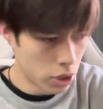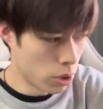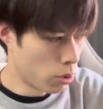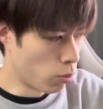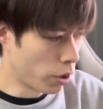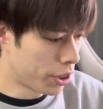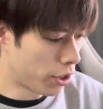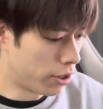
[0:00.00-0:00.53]

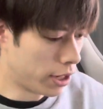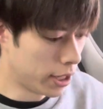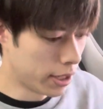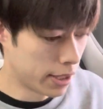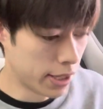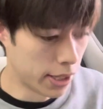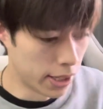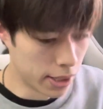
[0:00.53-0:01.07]
what there
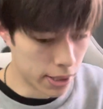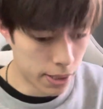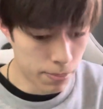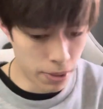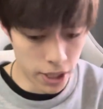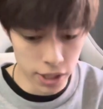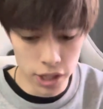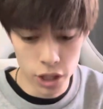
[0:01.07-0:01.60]
is
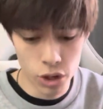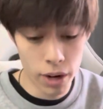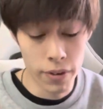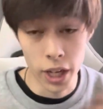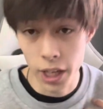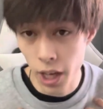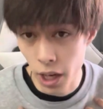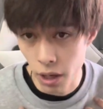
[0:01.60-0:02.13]
because I drive a
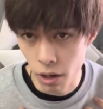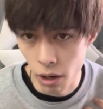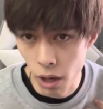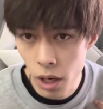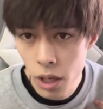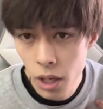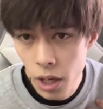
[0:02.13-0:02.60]
K car,